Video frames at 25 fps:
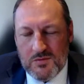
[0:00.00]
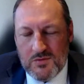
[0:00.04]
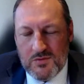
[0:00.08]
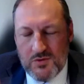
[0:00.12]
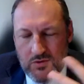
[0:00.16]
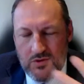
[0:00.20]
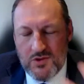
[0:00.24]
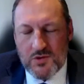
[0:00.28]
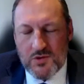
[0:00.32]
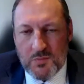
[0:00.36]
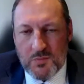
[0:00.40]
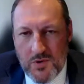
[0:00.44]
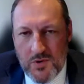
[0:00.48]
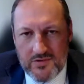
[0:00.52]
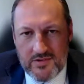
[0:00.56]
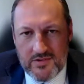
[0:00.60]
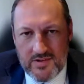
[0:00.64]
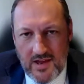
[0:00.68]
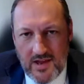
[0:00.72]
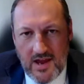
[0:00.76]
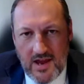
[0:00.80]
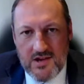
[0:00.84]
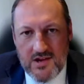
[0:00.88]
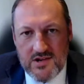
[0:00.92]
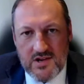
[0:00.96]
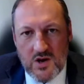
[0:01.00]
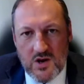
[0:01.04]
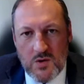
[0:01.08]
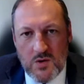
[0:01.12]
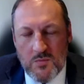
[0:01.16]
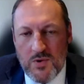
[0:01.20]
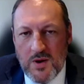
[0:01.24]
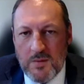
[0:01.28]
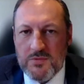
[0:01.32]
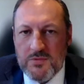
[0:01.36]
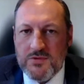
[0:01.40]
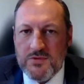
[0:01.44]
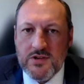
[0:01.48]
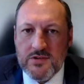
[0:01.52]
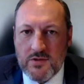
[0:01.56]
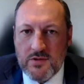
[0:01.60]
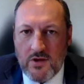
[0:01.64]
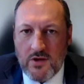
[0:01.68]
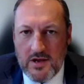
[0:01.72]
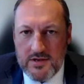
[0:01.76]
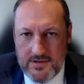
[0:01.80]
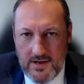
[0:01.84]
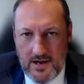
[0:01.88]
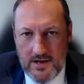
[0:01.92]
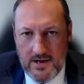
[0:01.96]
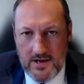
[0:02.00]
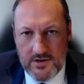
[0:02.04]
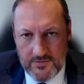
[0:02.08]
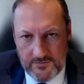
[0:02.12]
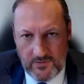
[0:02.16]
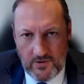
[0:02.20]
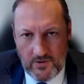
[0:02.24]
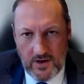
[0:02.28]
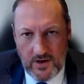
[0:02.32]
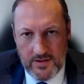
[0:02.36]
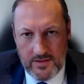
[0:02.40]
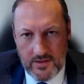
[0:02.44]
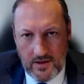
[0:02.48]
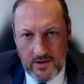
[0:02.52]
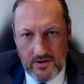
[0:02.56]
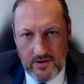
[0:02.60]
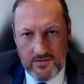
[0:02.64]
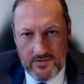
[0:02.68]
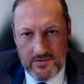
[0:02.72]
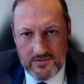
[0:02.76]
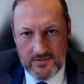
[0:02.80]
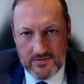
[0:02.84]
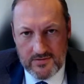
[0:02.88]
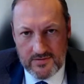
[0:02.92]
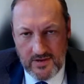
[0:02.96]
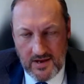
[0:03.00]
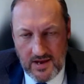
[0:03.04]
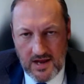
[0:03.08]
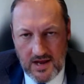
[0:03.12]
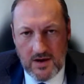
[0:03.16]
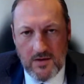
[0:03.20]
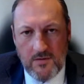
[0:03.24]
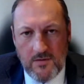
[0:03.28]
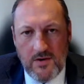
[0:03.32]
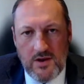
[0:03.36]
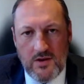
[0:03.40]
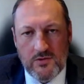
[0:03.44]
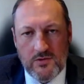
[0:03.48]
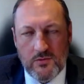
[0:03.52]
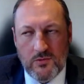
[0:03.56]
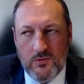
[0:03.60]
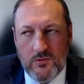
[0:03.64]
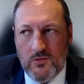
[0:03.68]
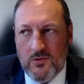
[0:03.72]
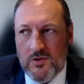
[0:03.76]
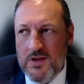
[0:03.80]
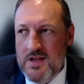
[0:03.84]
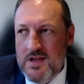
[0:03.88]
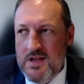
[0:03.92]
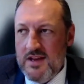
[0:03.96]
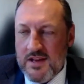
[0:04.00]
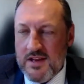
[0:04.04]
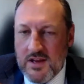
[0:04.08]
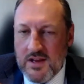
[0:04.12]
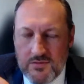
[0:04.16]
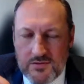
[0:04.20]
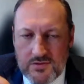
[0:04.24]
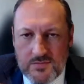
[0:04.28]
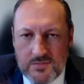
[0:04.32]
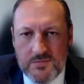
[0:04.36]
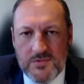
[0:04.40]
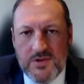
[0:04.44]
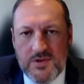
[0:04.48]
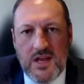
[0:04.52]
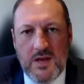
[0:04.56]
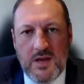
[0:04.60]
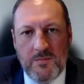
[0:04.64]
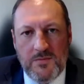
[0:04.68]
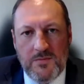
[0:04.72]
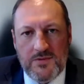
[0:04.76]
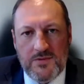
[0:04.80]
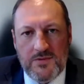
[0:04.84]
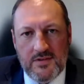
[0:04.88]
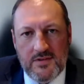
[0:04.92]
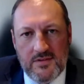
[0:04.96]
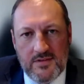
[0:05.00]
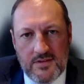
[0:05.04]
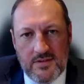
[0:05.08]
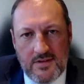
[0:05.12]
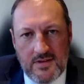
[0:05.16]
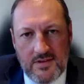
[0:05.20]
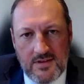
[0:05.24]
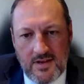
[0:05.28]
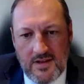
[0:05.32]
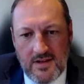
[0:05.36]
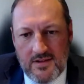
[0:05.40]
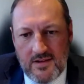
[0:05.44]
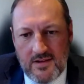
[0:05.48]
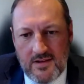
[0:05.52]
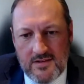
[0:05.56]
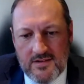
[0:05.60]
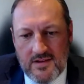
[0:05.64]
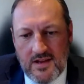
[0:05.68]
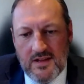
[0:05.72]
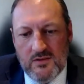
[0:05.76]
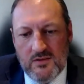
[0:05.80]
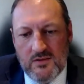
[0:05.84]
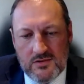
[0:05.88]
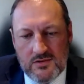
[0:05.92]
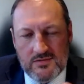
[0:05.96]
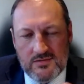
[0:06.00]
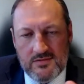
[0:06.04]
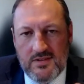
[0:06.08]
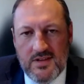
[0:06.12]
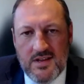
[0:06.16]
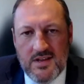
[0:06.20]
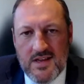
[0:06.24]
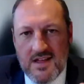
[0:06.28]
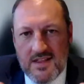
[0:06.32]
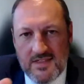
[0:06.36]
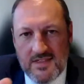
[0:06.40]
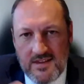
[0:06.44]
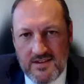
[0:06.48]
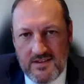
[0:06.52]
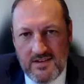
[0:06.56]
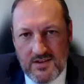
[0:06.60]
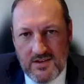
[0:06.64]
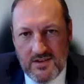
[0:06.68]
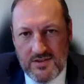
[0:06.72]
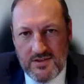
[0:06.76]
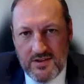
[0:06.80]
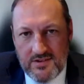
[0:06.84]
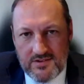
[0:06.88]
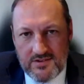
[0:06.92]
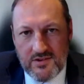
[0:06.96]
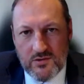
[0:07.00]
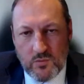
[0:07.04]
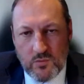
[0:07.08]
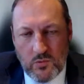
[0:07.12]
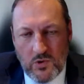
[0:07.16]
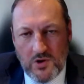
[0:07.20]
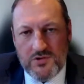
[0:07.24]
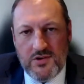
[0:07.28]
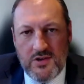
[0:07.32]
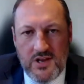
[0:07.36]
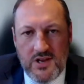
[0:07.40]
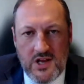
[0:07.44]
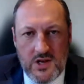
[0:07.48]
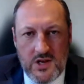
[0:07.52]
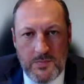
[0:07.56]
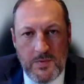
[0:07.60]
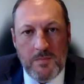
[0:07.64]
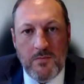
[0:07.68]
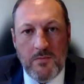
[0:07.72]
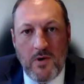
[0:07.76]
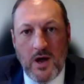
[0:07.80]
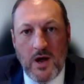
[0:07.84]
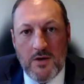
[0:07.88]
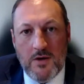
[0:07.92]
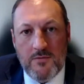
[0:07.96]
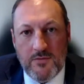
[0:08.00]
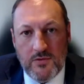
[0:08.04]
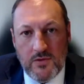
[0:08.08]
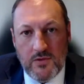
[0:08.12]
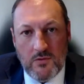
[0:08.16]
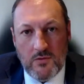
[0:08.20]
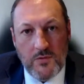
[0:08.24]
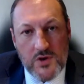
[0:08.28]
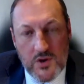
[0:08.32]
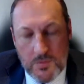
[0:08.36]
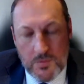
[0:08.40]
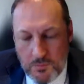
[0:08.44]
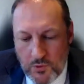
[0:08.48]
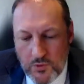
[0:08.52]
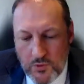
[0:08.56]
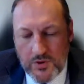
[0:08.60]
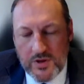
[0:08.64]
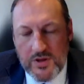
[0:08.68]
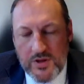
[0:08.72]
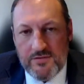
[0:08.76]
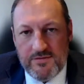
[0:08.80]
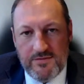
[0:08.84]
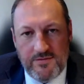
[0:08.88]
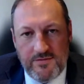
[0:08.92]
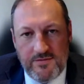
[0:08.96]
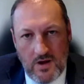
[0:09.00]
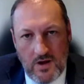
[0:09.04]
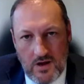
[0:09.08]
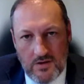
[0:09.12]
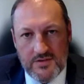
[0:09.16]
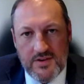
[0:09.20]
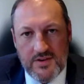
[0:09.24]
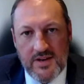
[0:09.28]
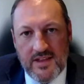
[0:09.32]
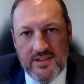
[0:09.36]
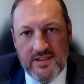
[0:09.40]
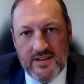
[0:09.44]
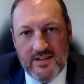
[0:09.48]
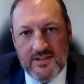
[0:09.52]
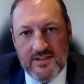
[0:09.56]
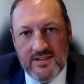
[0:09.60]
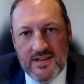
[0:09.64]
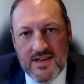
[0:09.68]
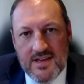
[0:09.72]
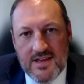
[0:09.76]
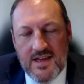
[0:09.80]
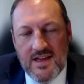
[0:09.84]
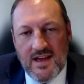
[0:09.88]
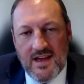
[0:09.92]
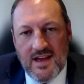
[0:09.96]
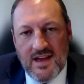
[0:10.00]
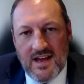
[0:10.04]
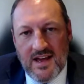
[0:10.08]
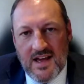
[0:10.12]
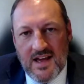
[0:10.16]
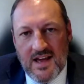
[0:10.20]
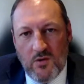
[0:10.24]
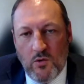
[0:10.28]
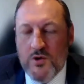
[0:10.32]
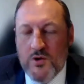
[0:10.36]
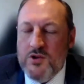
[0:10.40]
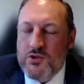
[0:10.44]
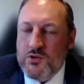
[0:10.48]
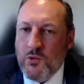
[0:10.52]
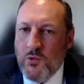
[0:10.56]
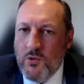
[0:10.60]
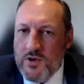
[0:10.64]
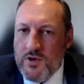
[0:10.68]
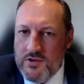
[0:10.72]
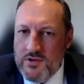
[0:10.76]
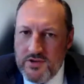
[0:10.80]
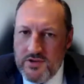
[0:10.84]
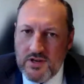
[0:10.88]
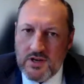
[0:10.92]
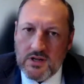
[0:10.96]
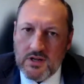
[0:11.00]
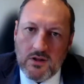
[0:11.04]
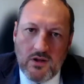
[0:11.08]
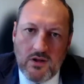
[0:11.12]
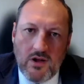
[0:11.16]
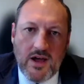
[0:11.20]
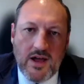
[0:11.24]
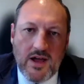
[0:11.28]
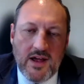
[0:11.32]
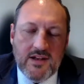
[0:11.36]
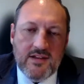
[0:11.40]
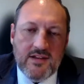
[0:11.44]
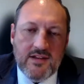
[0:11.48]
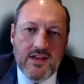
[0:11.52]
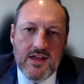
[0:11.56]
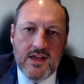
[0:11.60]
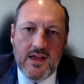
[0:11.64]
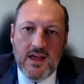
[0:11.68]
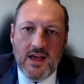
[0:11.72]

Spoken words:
do this presentation and perhaps just identify those areas or give some tips and say, look, this is what you need to be mindful of when you're putting the file together or you're talking to your client,